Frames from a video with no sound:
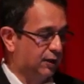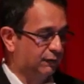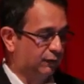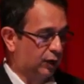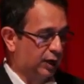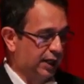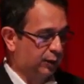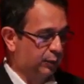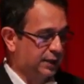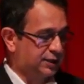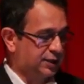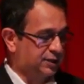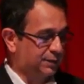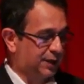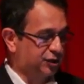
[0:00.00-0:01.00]
For
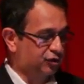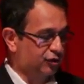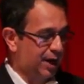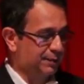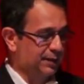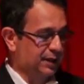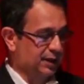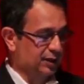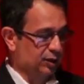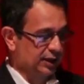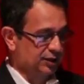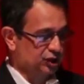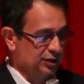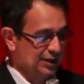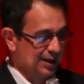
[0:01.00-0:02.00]
liquids, it's much rapid.
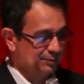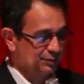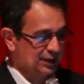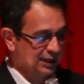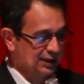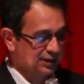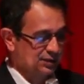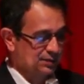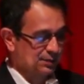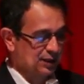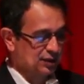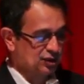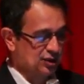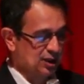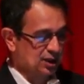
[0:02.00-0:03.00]
The emptying
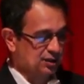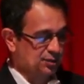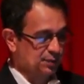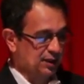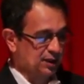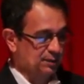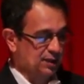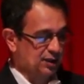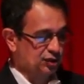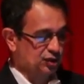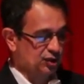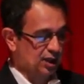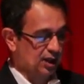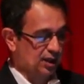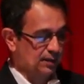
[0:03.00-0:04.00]
starts pretty
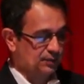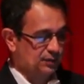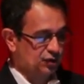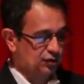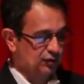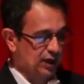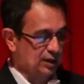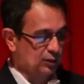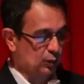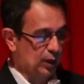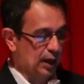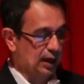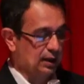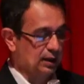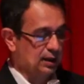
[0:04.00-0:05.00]
much straight
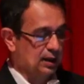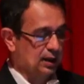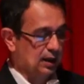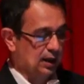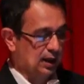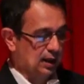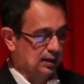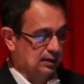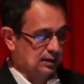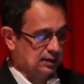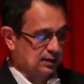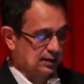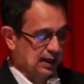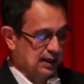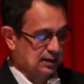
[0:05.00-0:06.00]
away,
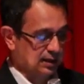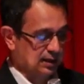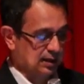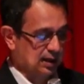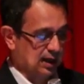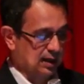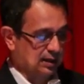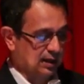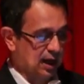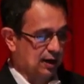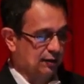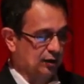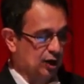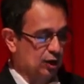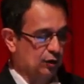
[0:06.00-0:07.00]
and then can
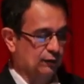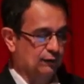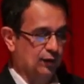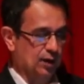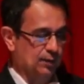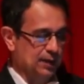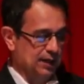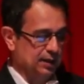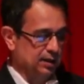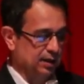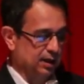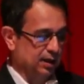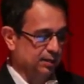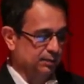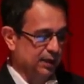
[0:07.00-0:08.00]
carry on for a
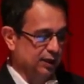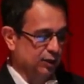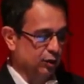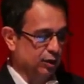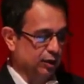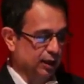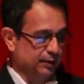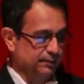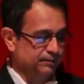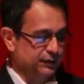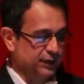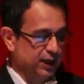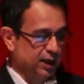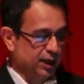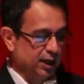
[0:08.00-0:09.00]
bit longer.
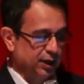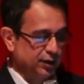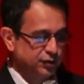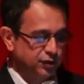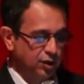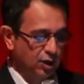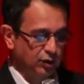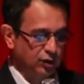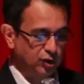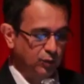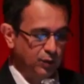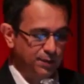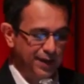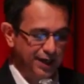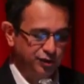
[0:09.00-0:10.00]
So you
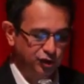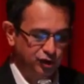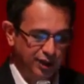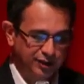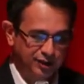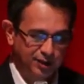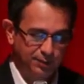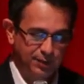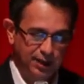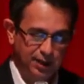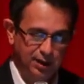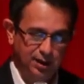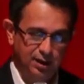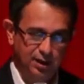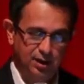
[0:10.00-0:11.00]
would imagine that
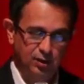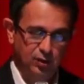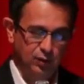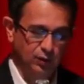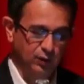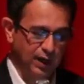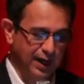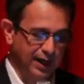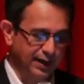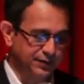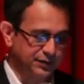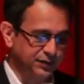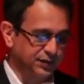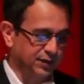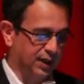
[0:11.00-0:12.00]
somebody who
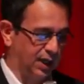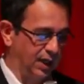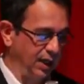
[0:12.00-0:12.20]
has